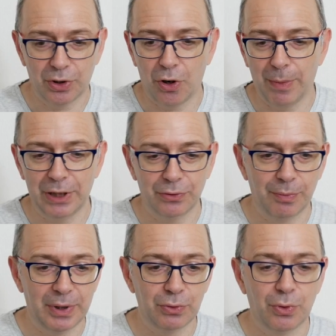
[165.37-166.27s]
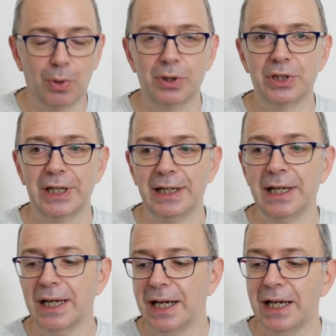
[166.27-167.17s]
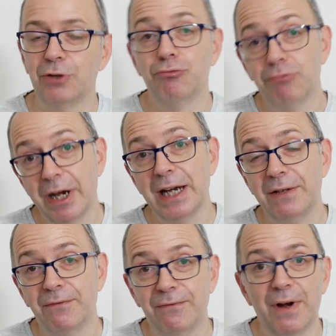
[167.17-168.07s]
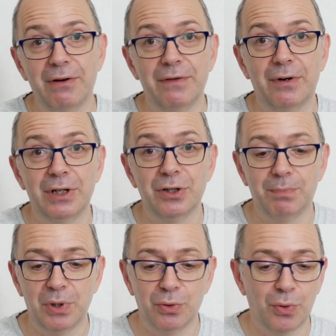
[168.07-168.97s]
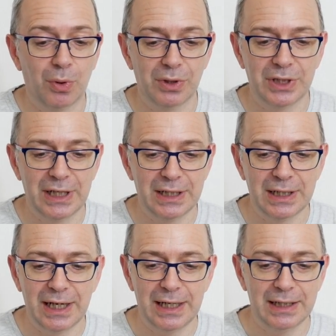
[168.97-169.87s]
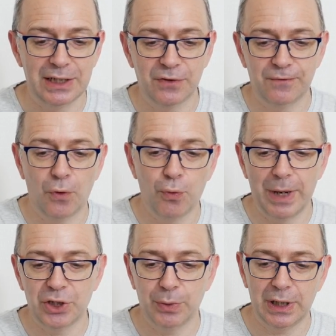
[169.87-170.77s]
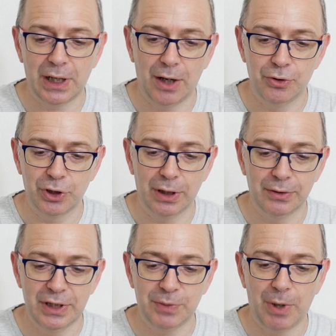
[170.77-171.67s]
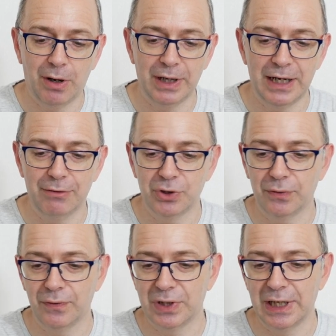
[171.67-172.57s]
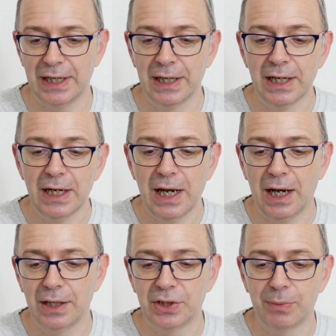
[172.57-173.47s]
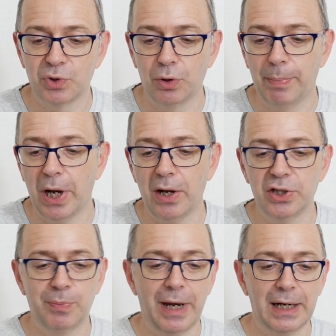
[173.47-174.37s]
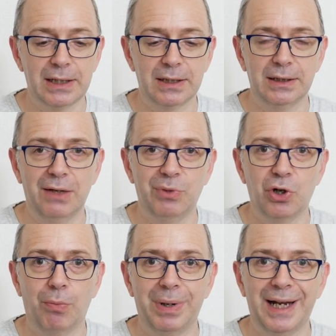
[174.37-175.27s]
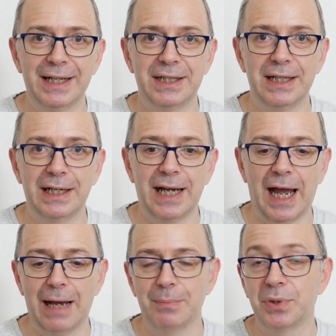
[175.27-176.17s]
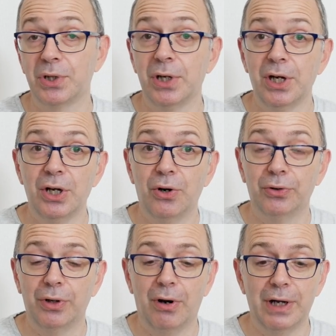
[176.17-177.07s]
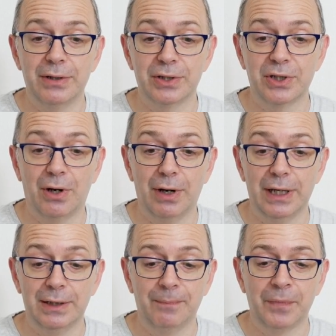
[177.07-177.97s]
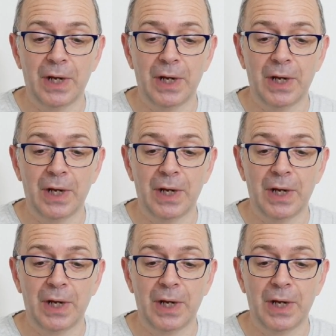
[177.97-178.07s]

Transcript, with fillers: to comment on the build quality. It's really very, very good build quality indeed. This full metal enclosure, this part here is obviously some sort of perspex, and then we've got plastic caps on either side.